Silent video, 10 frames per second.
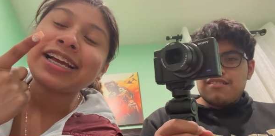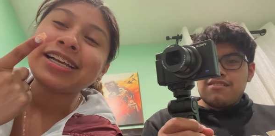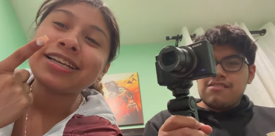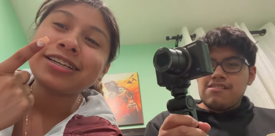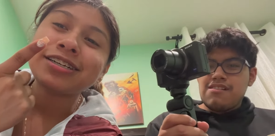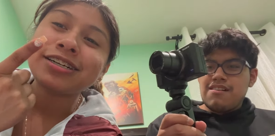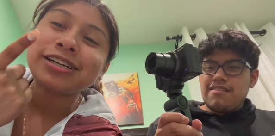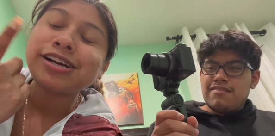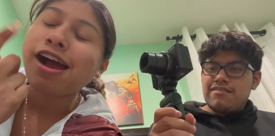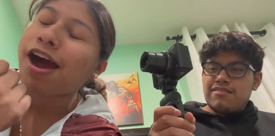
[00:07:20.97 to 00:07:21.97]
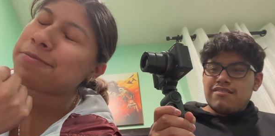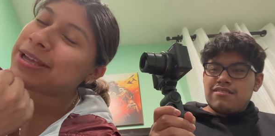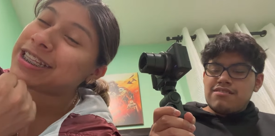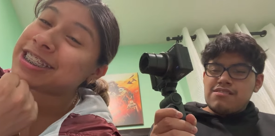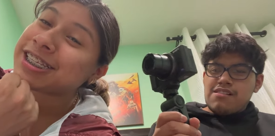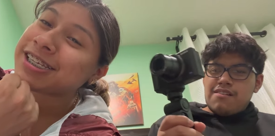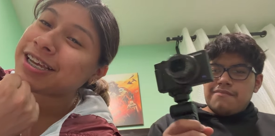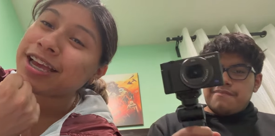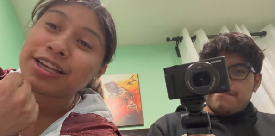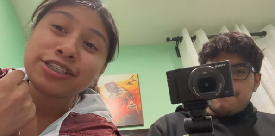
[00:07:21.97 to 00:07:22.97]
Speaker 1: oh. comment,
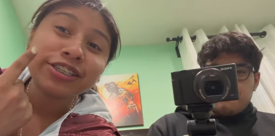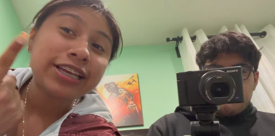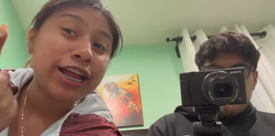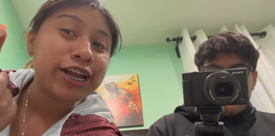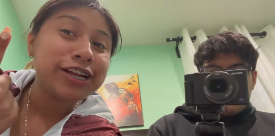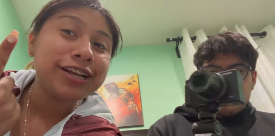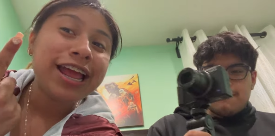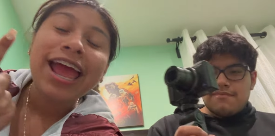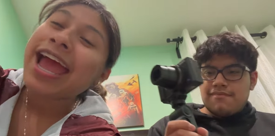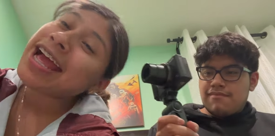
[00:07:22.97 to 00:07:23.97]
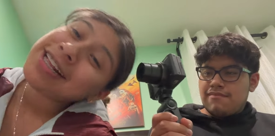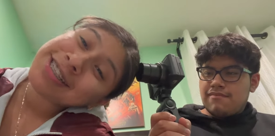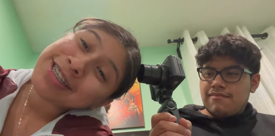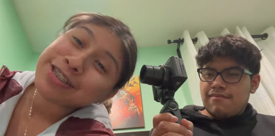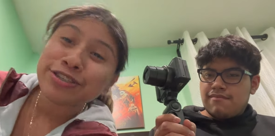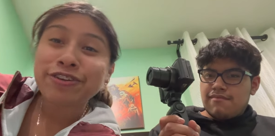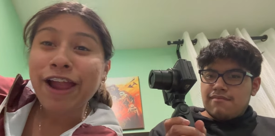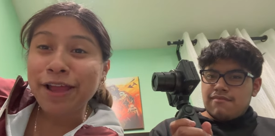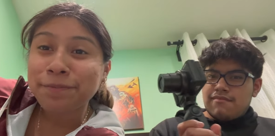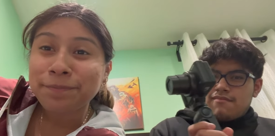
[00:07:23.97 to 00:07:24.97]
share, and
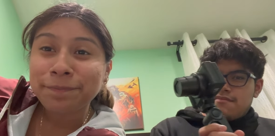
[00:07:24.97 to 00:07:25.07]
subscribe.